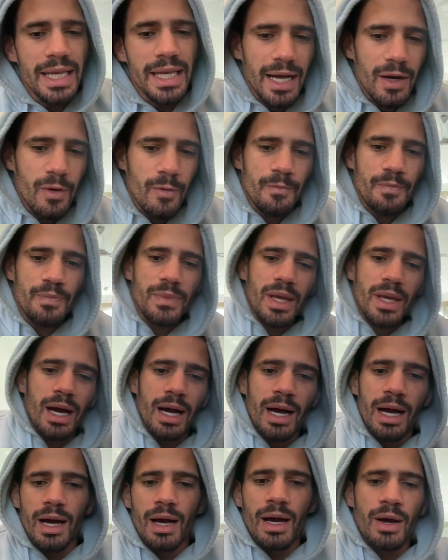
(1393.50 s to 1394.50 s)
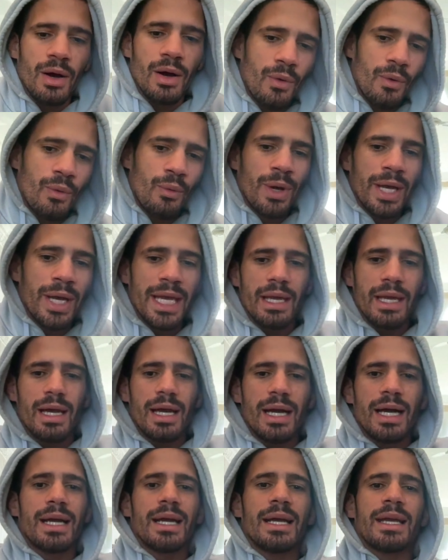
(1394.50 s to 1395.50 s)
now
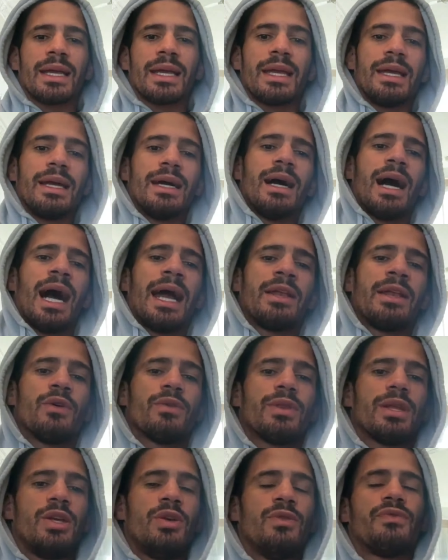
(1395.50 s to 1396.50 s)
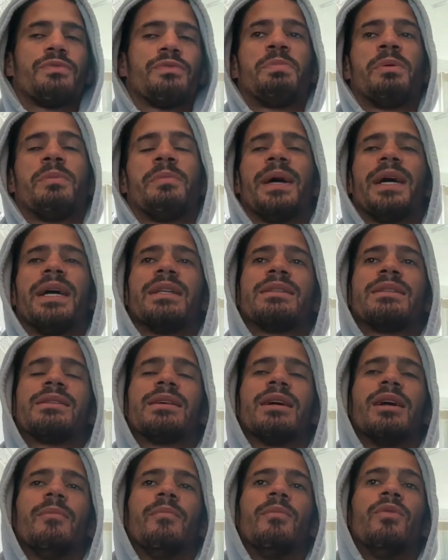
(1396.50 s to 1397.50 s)
we I know that you've prepared
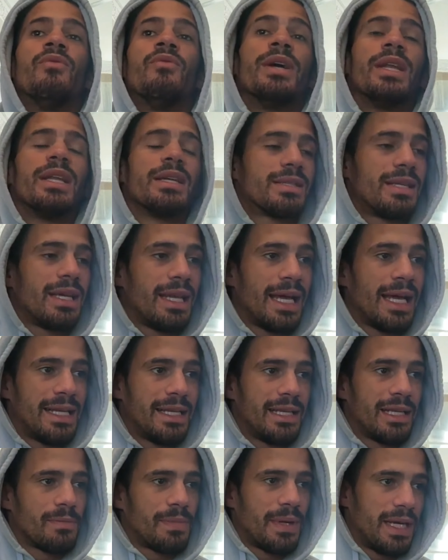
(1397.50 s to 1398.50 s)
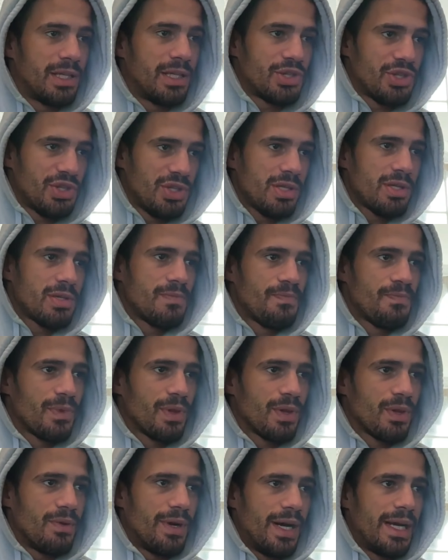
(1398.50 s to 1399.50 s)
some real estate landing pages,
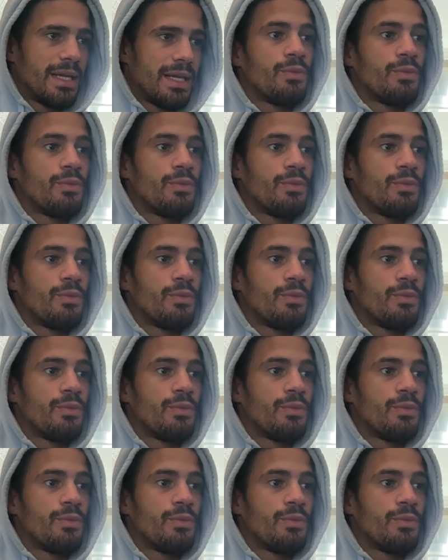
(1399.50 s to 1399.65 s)
right?